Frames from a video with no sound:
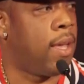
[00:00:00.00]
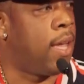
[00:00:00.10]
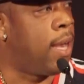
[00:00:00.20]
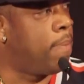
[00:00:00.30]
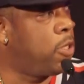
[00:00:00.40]

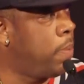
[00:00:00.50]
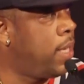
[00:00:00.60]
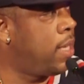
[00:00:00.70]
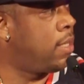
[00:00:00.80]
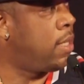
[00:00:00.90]
And I'm
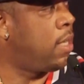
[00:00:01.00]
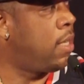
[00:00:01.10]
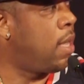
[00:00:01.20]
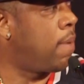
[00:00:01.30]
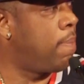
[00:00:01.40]
speaking to the
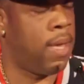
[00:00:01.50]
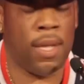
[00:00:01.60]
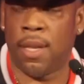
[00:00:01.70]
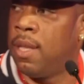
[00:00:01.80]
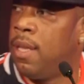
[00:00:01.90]
young
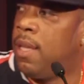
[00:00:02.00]
men